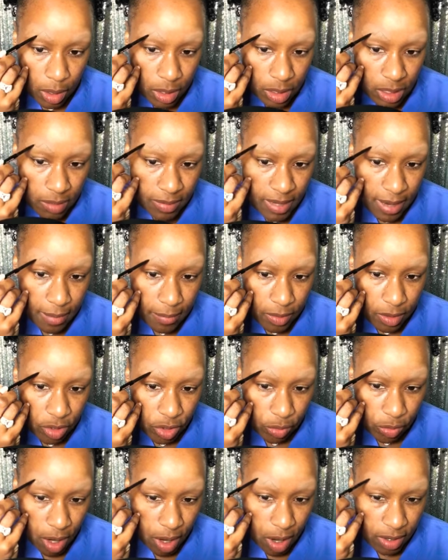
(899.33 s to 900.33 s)
to be able to
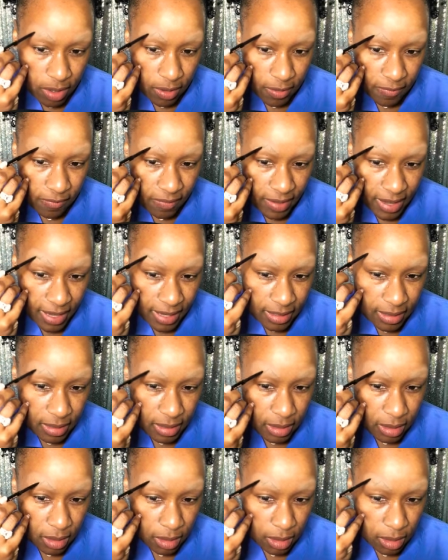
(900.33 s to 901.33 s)
draw on your face.